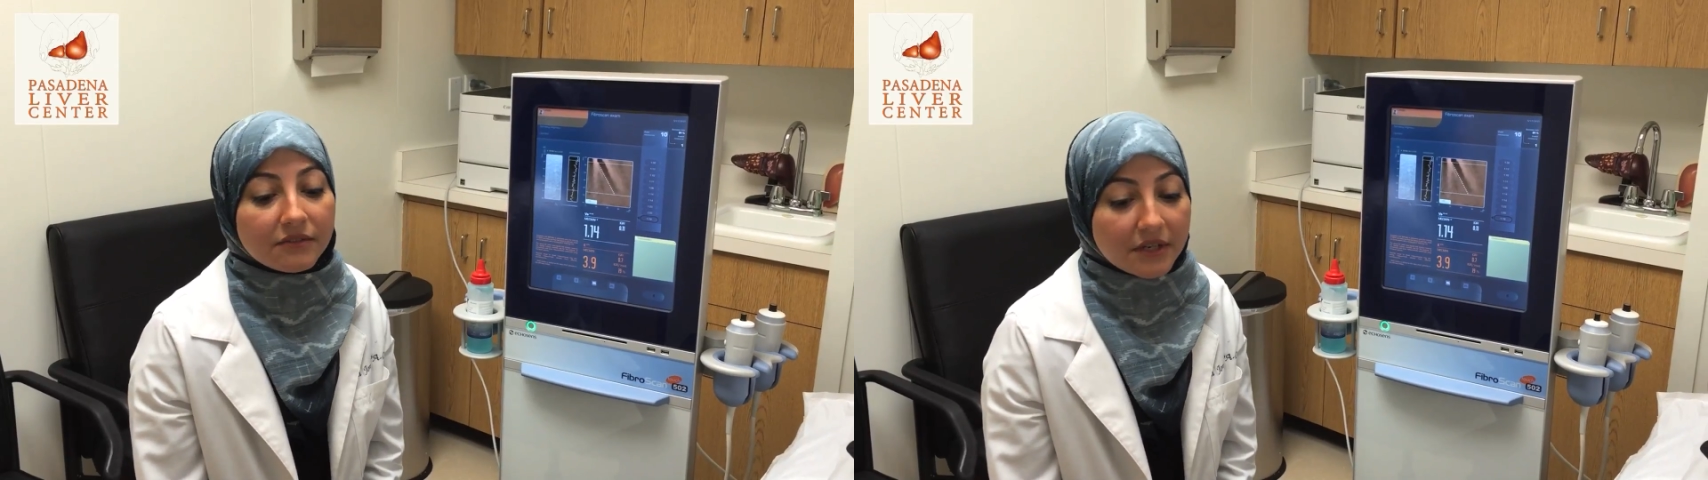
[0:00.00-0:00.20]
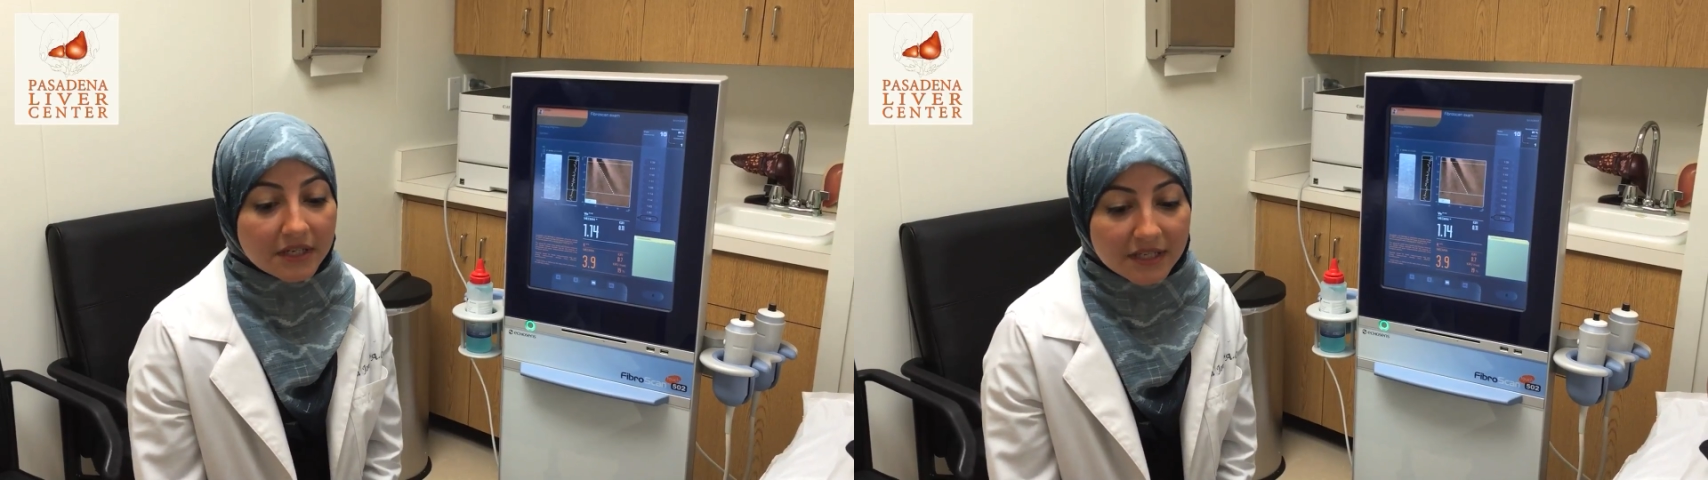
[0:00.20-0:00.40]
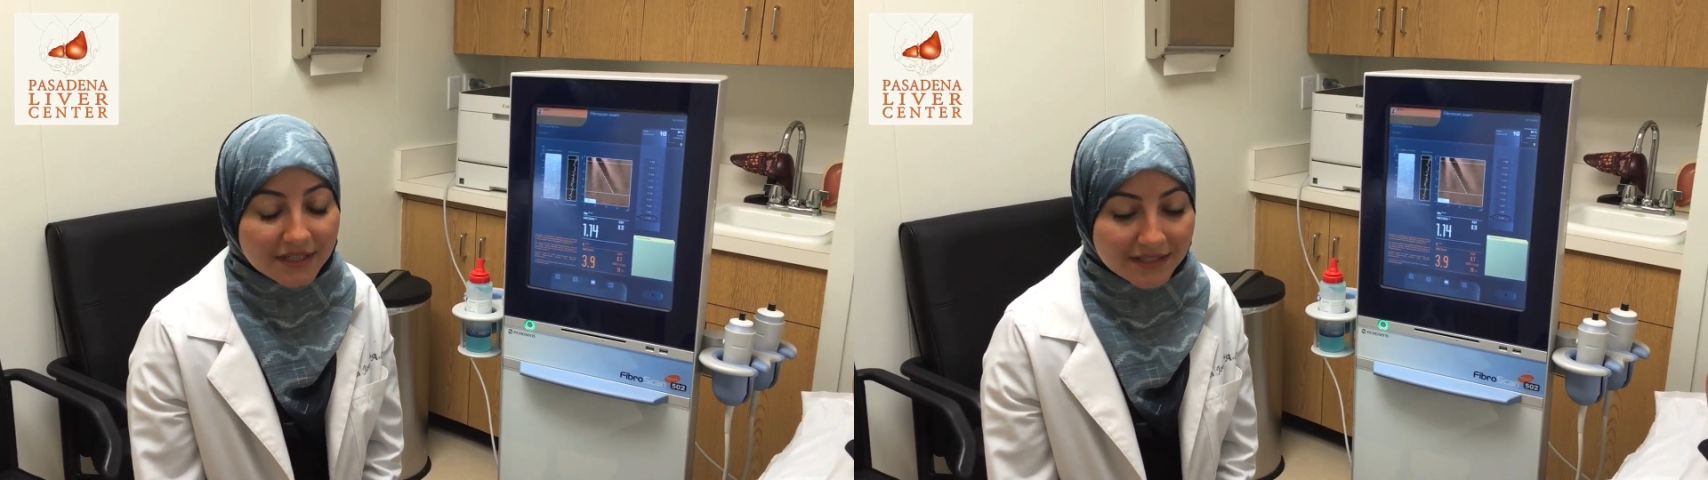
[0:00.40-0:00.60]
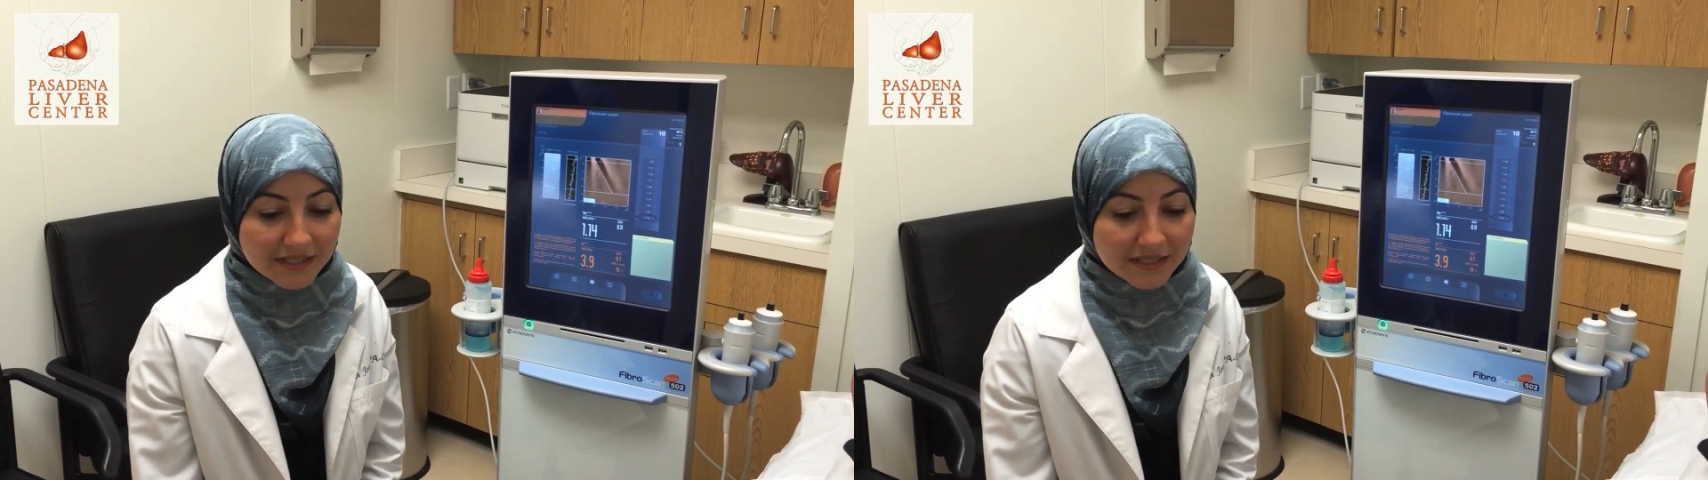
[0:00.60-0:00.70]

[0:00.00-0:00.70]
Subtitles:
very neat